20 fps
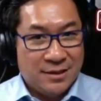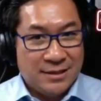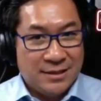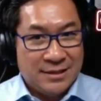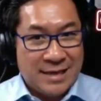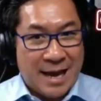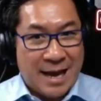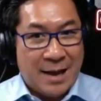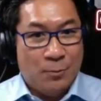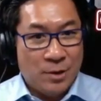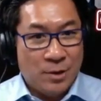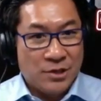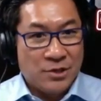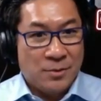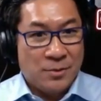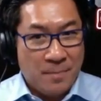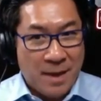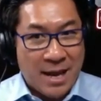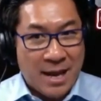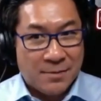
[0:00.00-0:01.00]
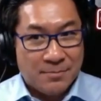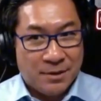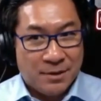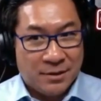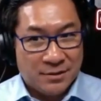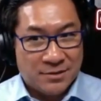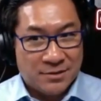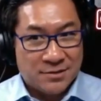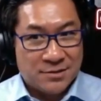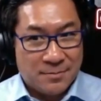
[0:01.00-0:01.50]
not what you make,
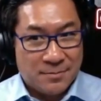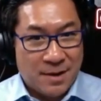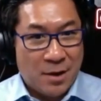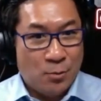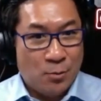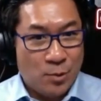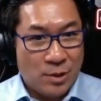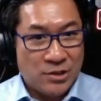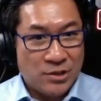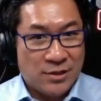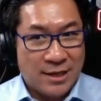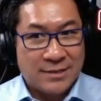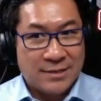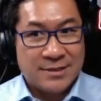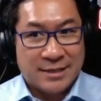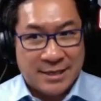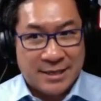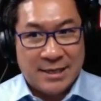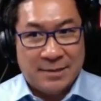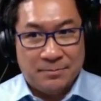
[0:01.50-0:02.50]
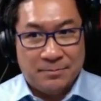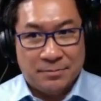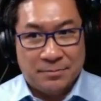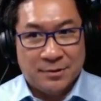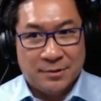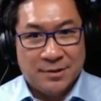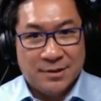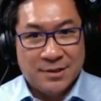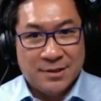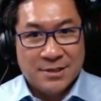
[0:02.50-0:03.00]
but it's about what you get to keep.
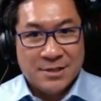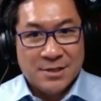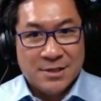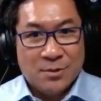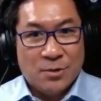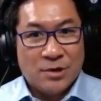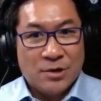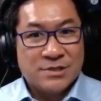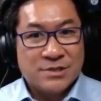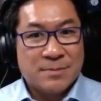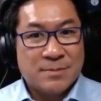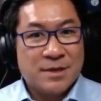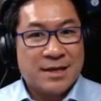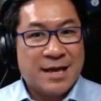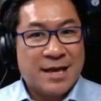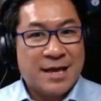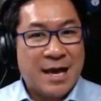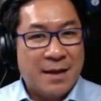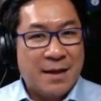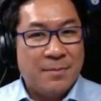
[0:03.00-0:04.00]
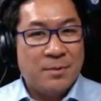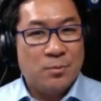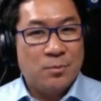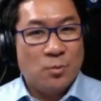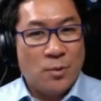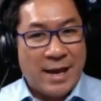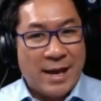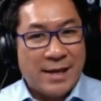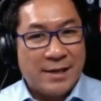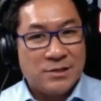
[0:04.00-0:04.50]
What are some of the common
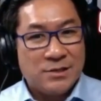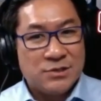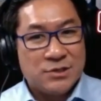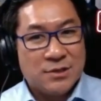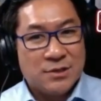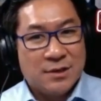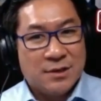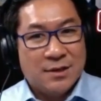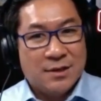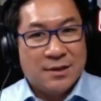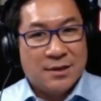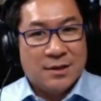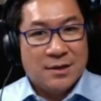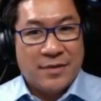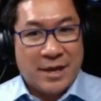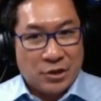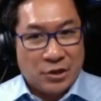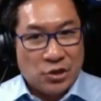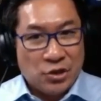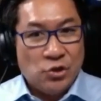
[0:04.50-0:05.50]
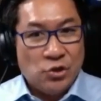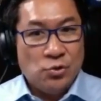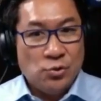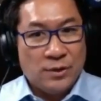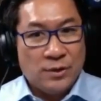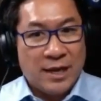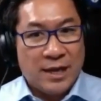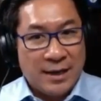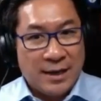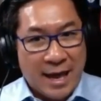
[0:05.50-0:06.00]
ways that
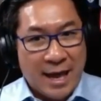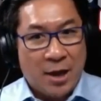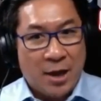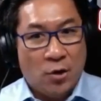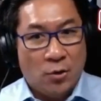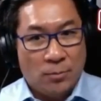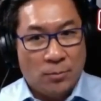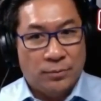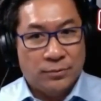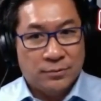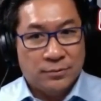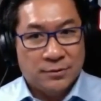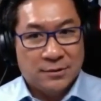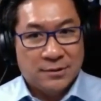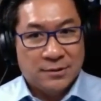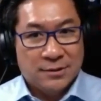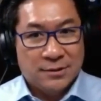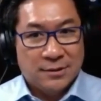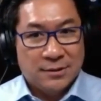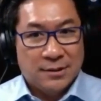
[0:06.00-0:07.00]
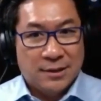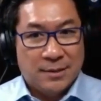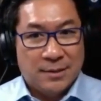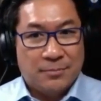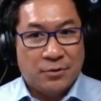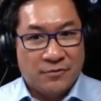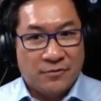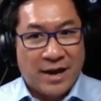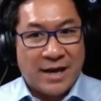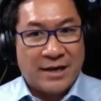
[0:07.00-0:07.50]
you can help
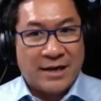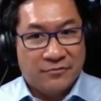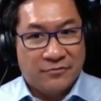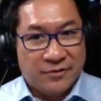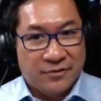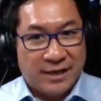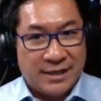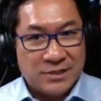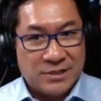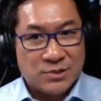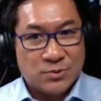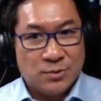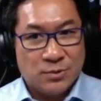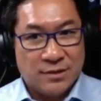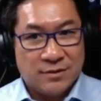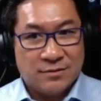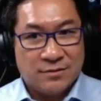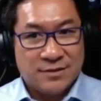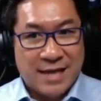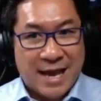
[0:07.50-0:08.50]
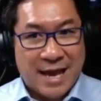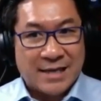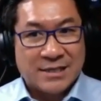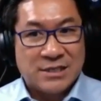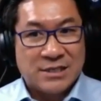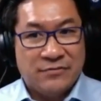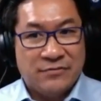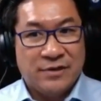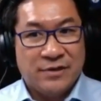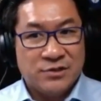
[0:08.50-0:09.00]
provide advice with
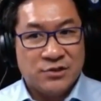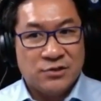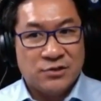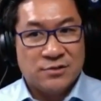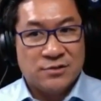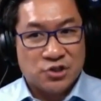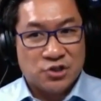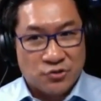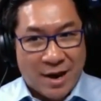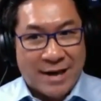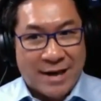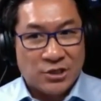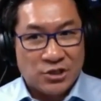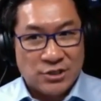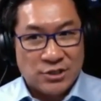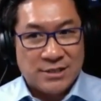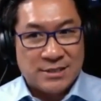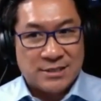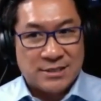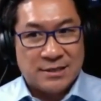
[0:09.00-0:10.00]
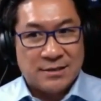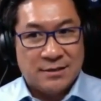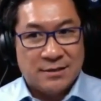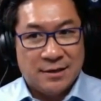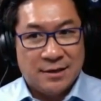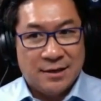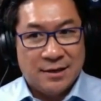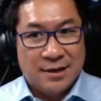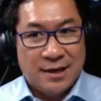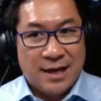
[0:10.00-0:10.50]
tax efficient strategies and
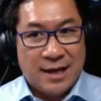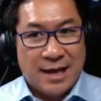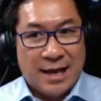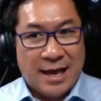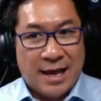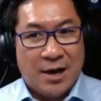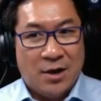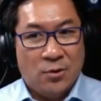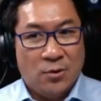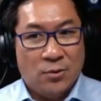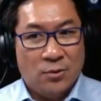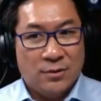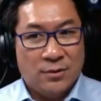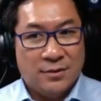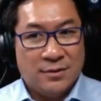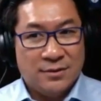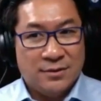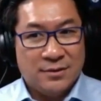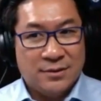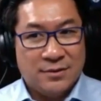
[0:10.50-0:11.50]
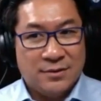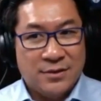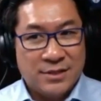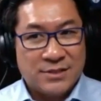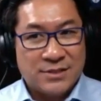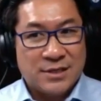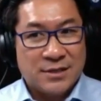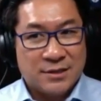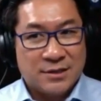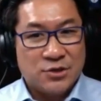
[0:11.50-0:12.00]
how
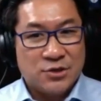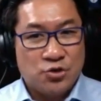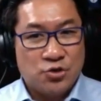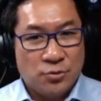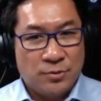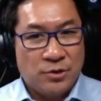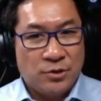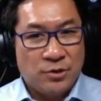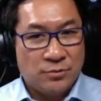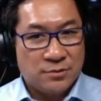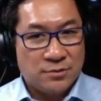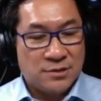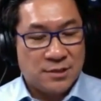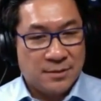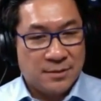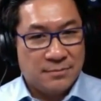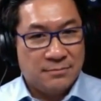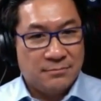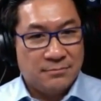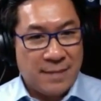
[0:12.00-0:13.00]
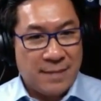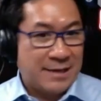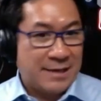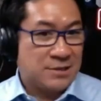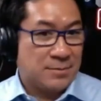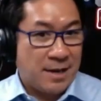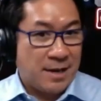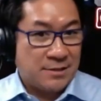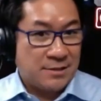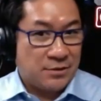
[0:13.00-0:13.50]
this can contribute to
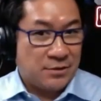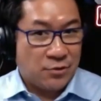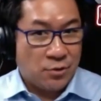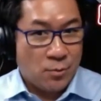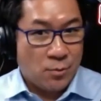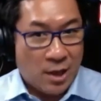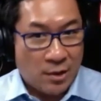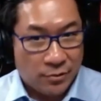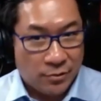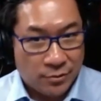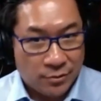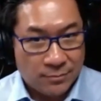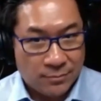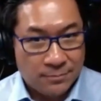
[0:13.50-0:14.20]
maximizing their wealth?